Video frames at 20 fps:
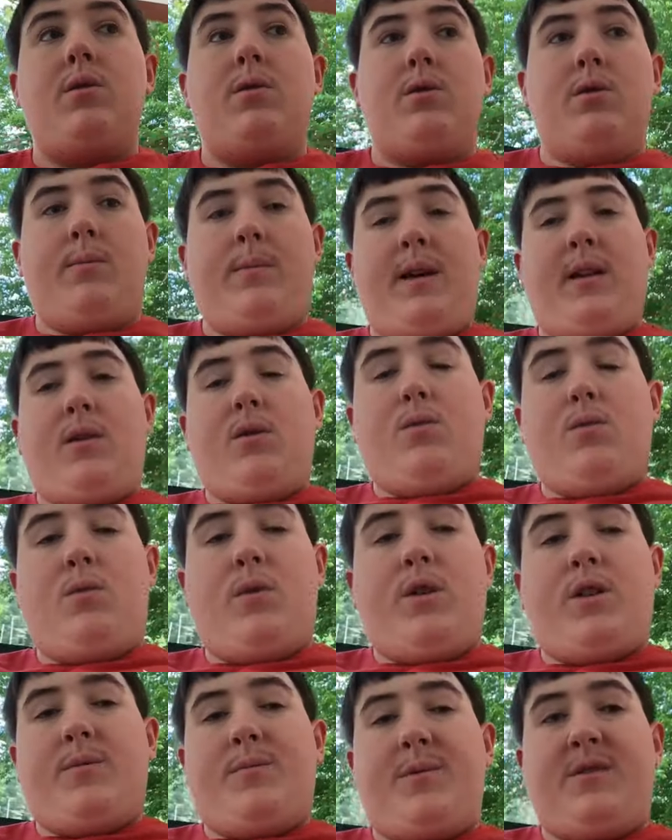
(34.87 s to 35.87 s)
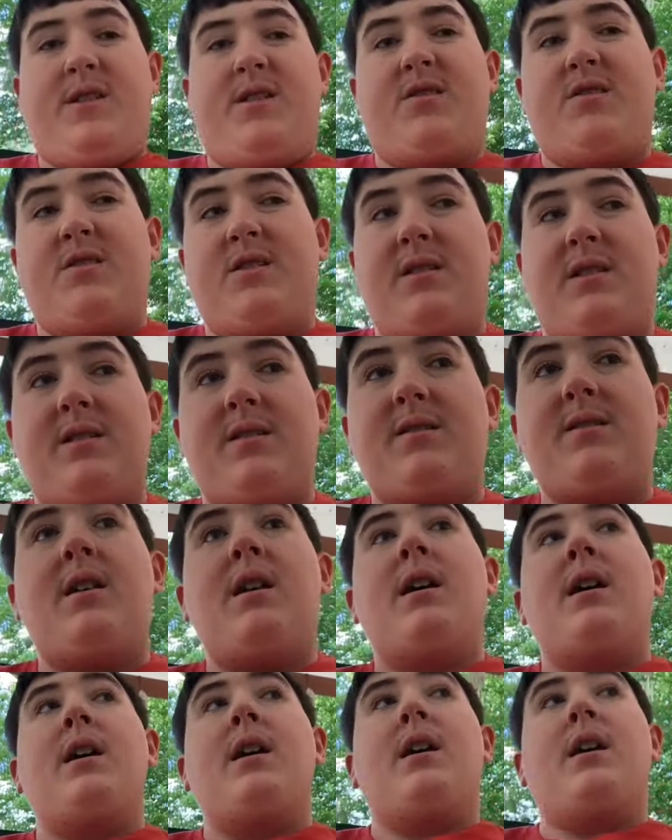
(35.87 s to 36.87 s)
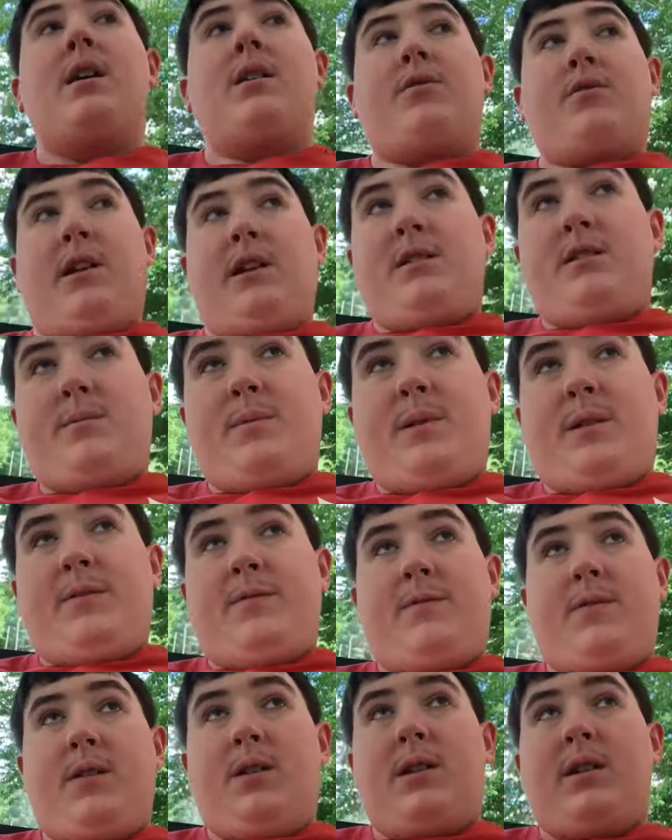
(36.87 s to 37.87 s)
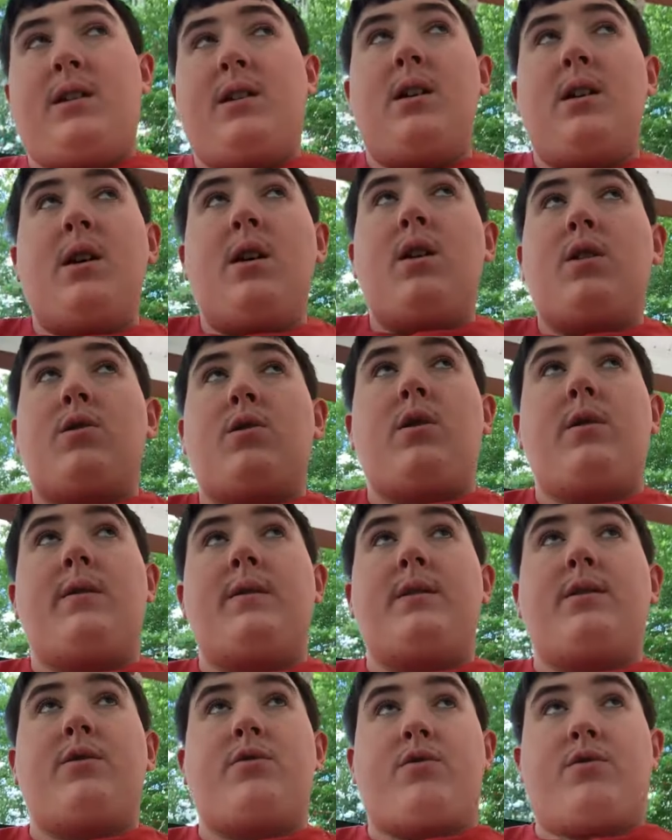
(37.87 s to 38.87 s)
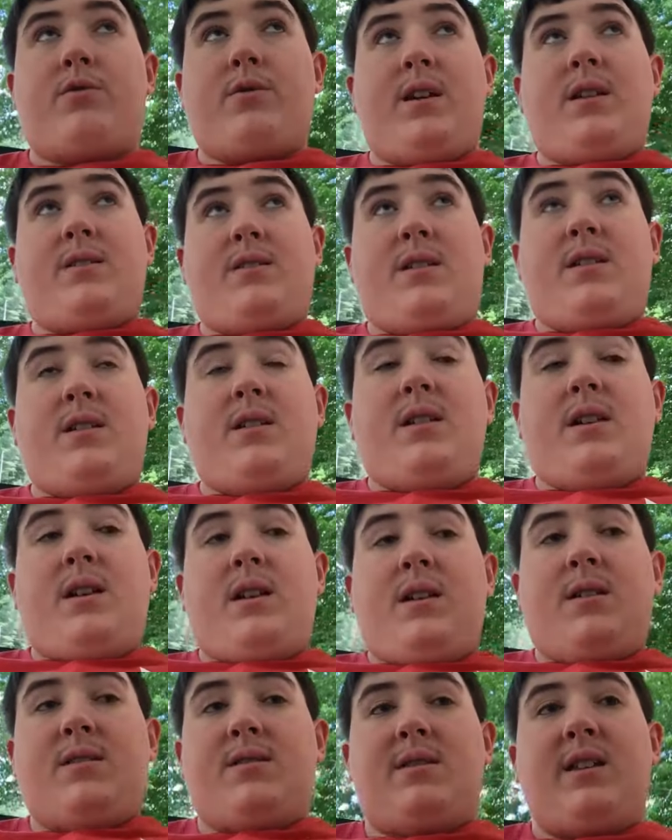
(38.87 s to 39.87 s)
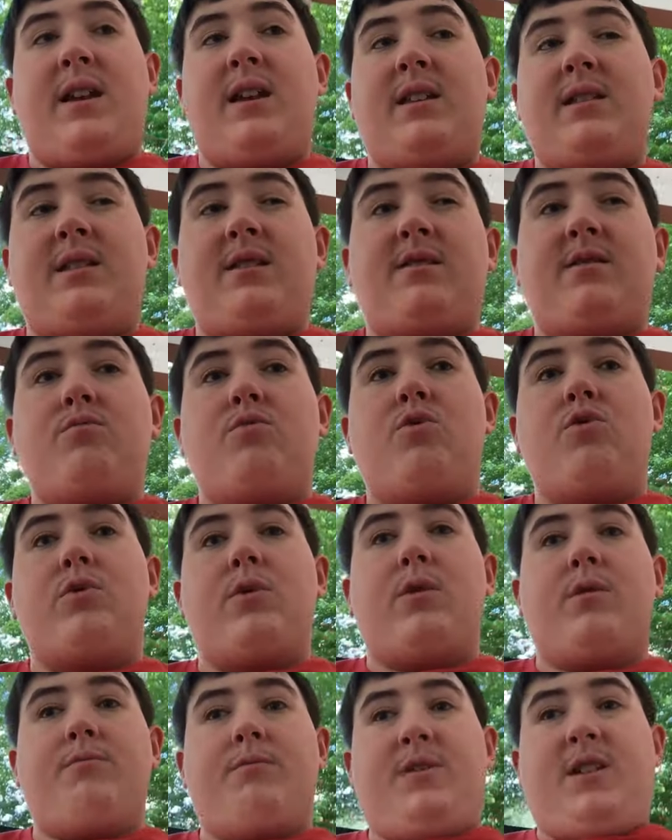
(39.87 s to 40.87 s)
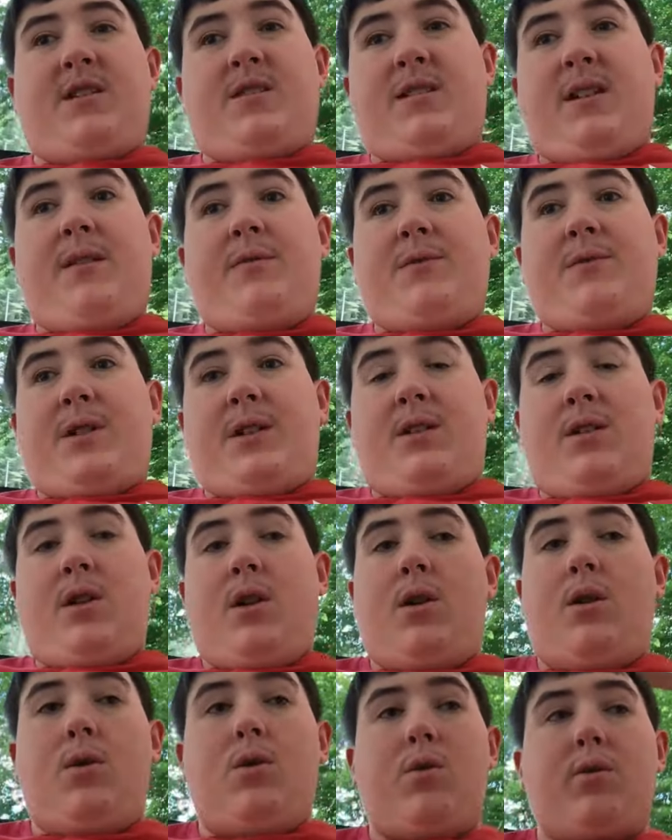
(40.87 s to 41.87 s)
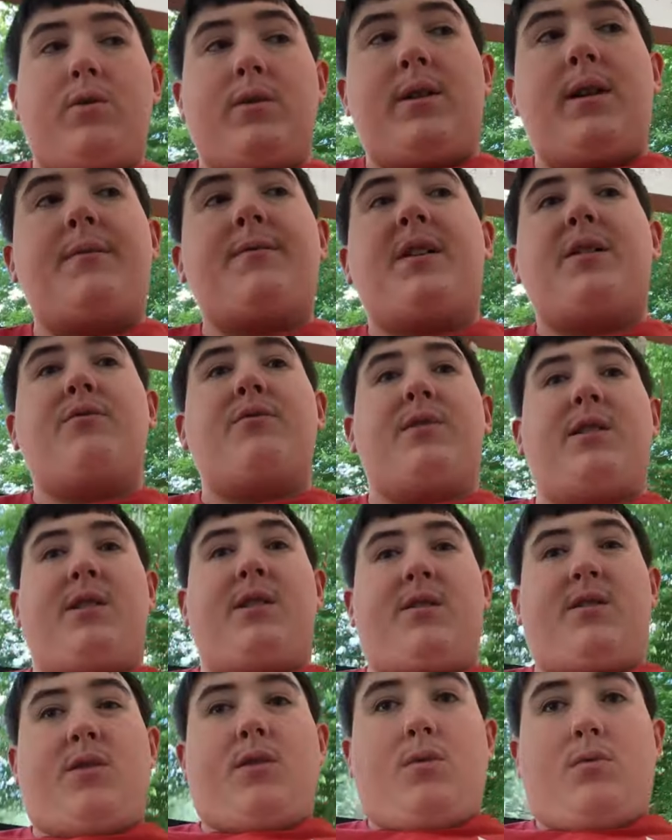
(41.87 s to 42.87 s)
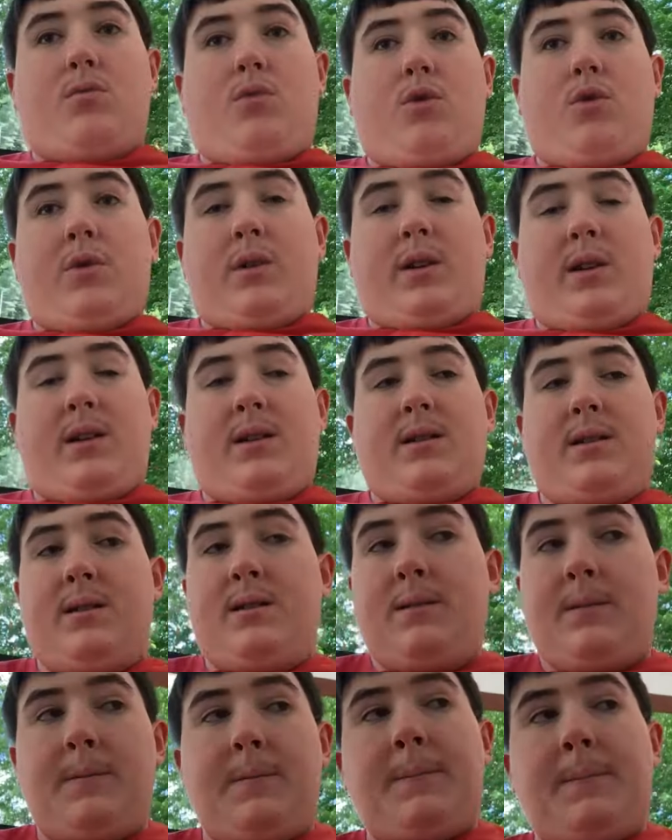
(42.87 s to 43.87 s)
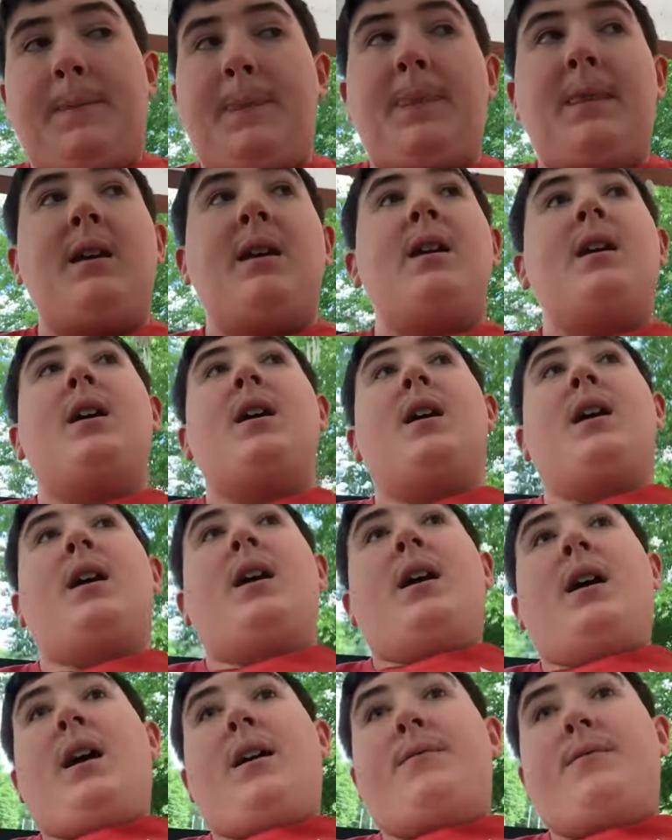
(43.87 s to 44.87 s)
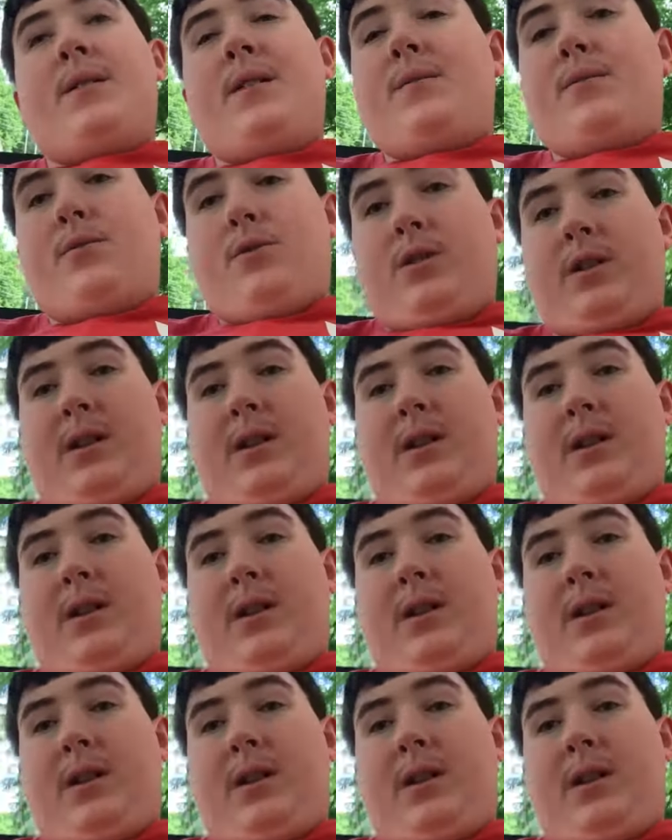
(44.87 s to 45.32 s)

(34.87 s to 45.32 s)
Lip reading: no matter what your position is, trying to be funny, calling you crazy, saying it's morning when it's evening, or evening when it's morning? Have you ever